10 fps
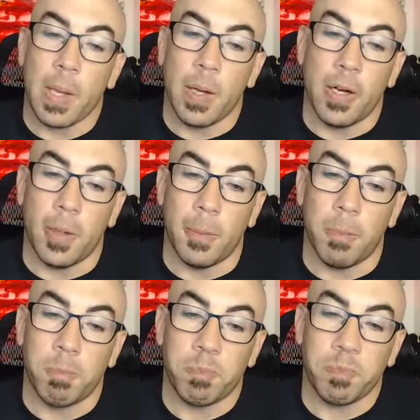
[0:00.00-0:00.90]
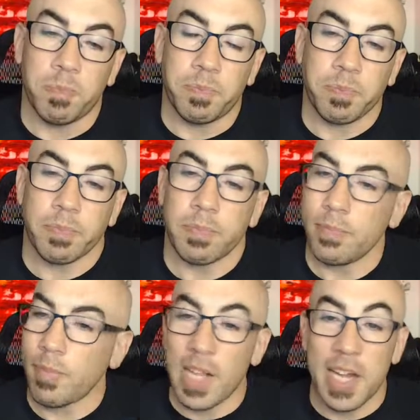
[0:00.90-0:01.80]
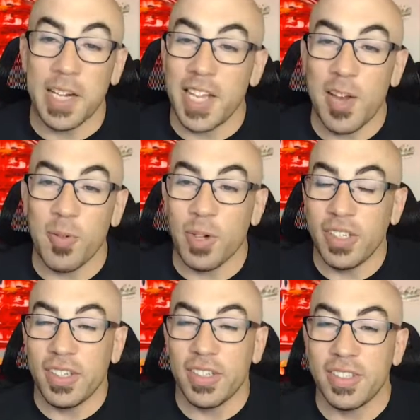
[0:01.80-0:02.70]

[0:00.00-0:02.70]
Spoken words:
I didn't land one,